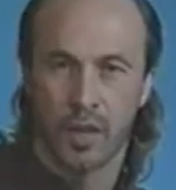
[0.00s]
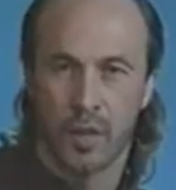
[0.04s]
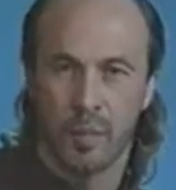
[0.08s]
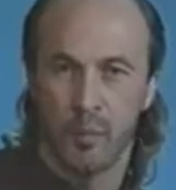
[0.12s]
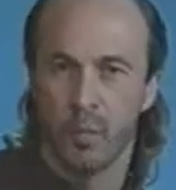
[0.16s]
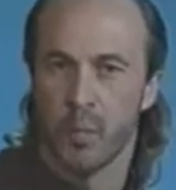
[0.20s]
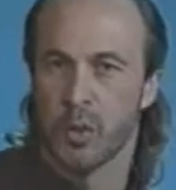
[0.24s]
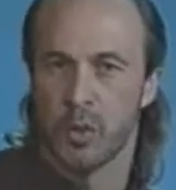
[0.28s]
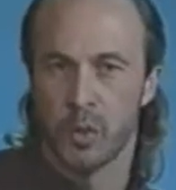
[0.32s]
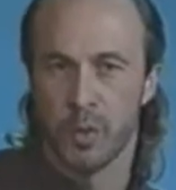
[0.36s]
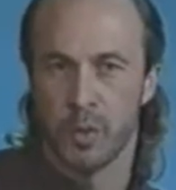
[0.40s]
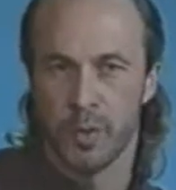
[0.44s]

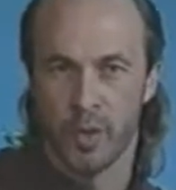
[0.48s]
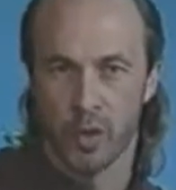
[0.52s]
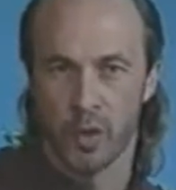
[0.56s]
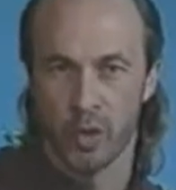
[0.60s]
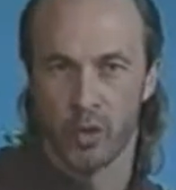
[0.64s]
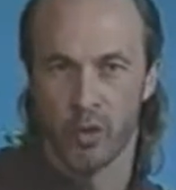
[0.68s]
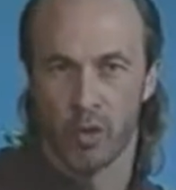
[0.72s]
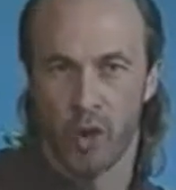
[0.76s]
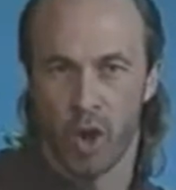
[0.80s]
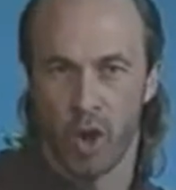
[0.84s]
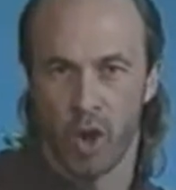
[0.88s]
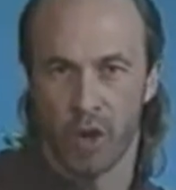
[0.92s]
which would be
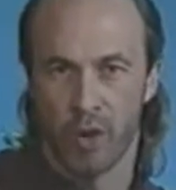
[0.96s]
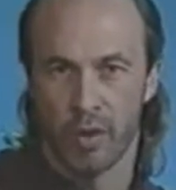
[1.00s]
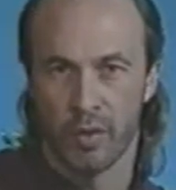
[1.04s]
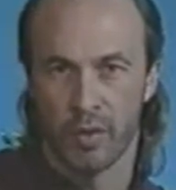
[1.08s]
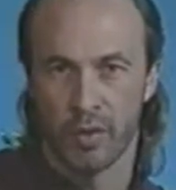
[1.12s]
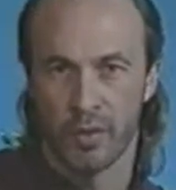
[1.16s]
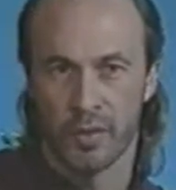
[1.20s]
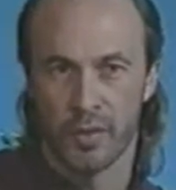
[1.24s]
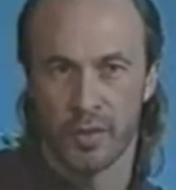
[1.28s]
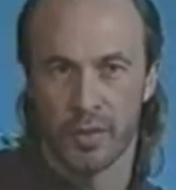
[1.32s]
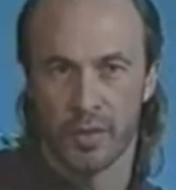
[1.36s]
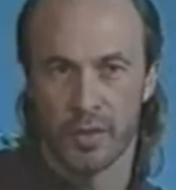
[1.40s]
all wrong.
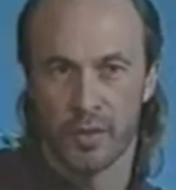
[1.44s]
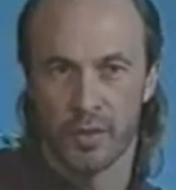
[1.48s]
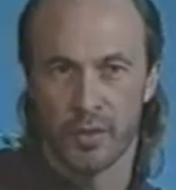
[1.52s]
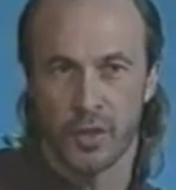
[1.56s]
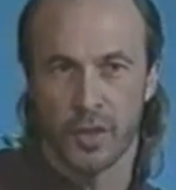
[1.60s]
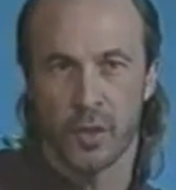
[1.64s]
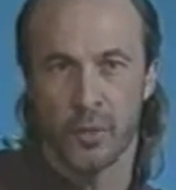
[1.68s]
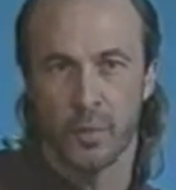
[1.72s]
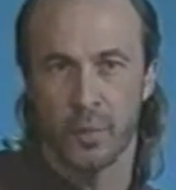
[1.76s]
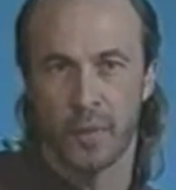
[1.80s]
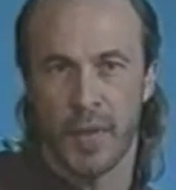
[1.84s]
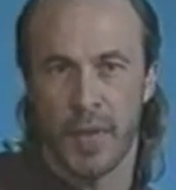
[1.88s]
So
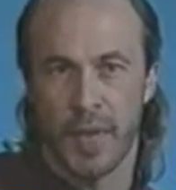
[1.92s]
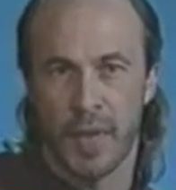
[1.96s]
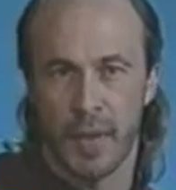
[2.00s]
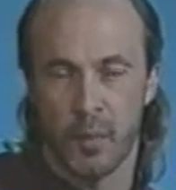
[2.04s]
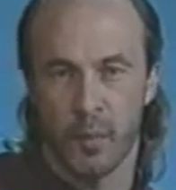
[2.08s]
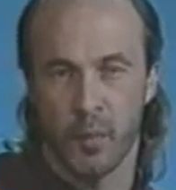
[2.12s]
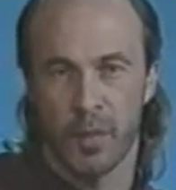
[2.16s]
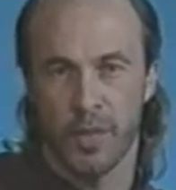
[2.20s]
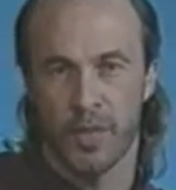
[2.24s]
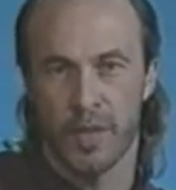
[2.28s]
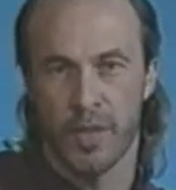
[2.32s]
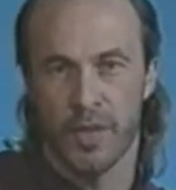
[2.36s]
you play it
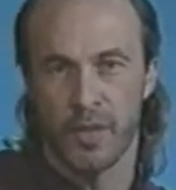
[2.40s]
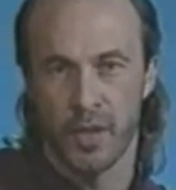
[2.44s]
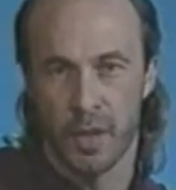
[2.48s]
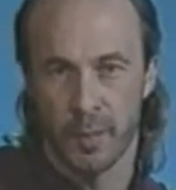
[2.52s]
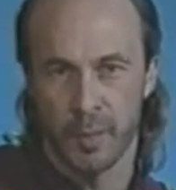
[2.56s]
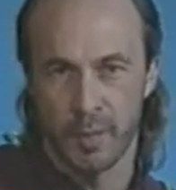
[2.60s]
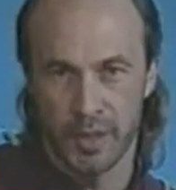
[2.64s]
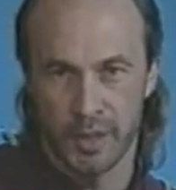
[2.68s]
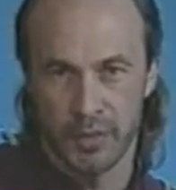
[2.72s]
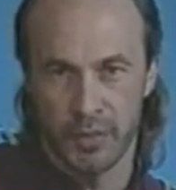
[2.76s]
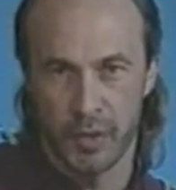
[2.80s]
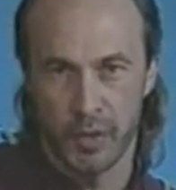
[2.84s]
with the
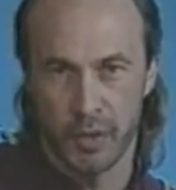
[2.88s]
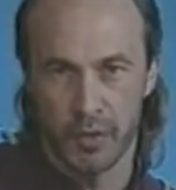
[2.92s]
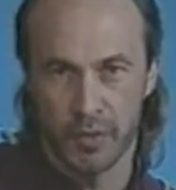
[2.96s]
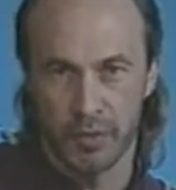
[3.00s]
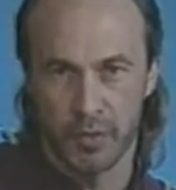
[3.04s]
dummy stroke